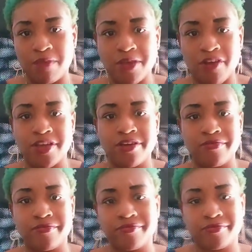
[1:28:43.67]
Let me hurry
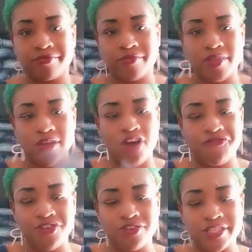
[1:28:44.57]
up. A
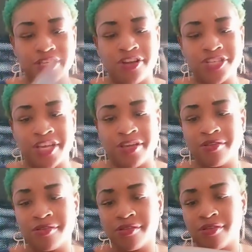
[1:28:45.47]
Fucus energy.